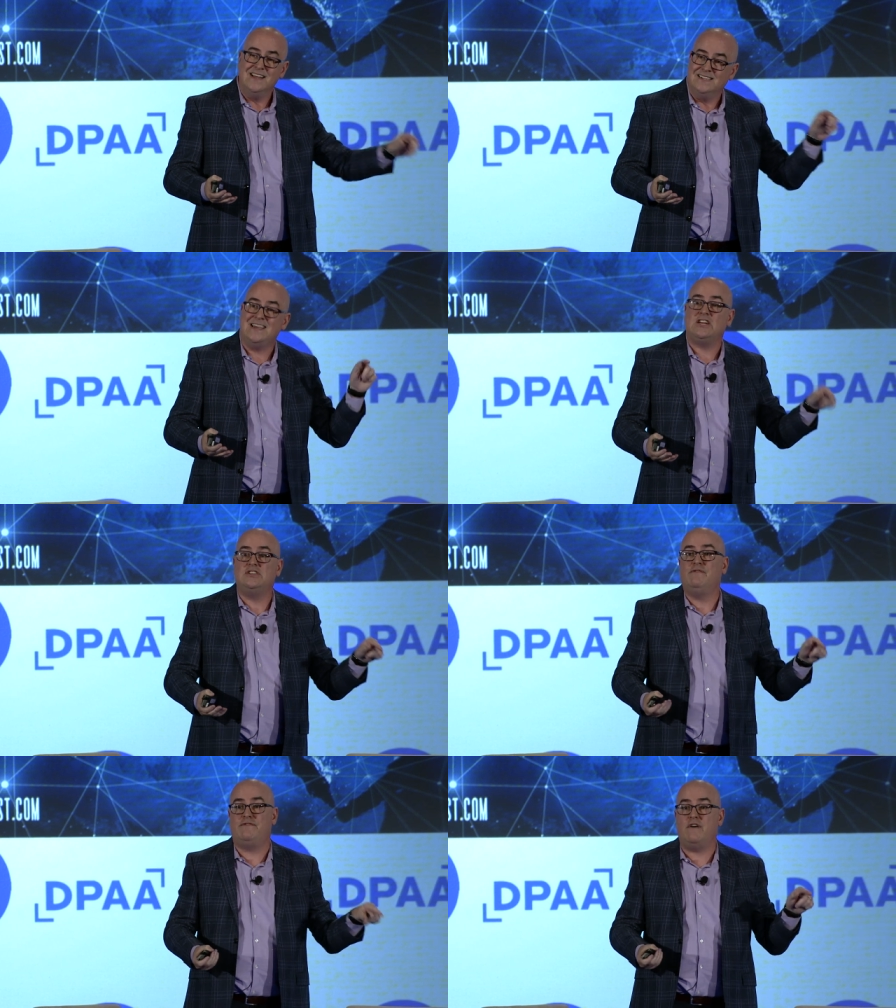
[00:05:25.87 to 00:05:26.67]
It's
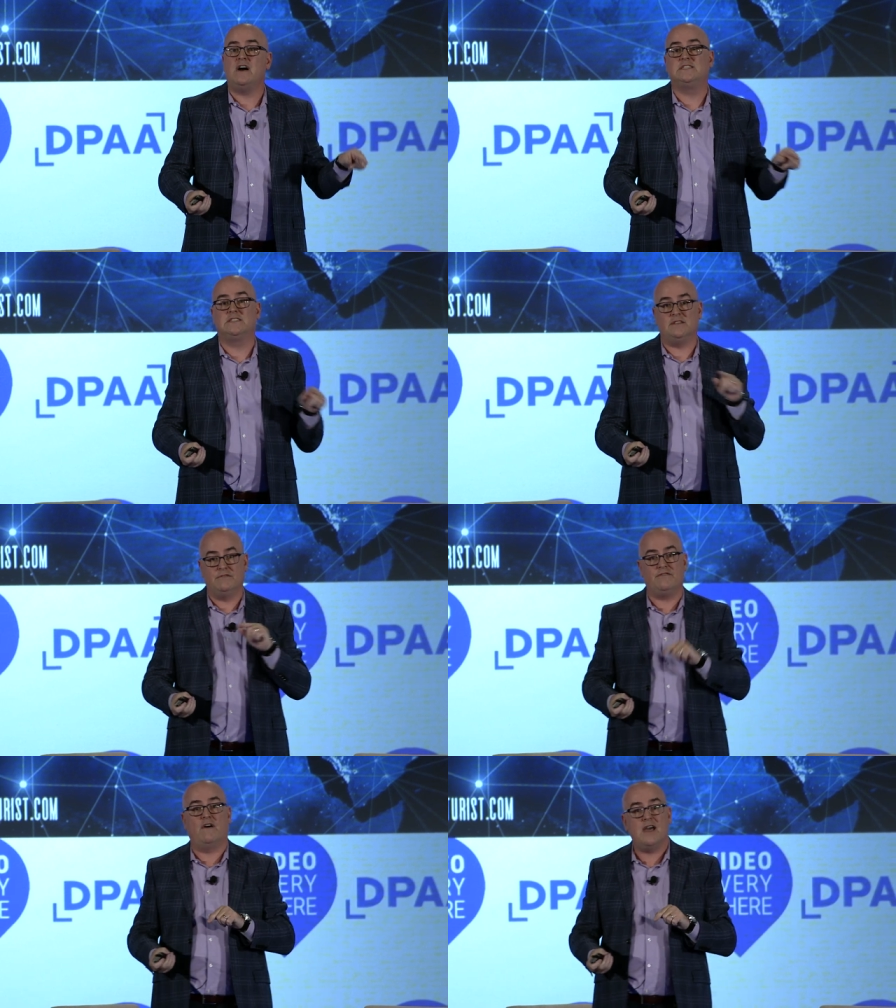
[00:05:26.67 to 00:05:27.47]
actually faster than
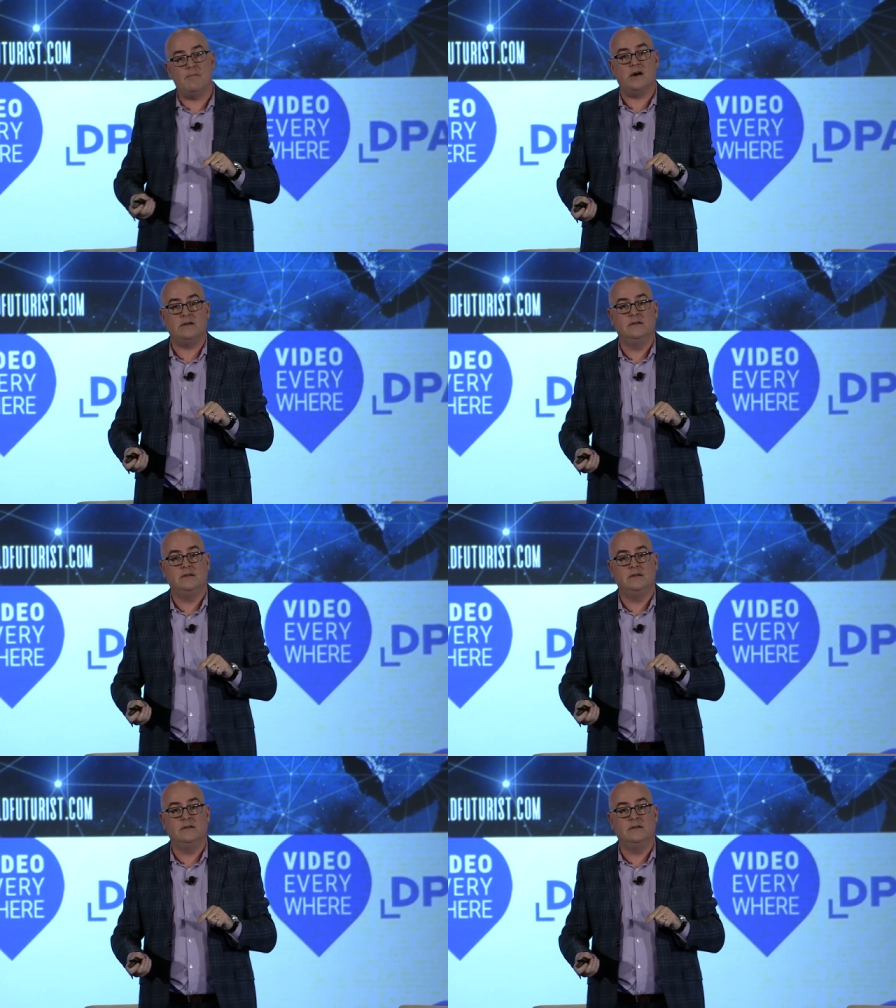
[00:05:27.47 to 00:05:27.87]
fiber.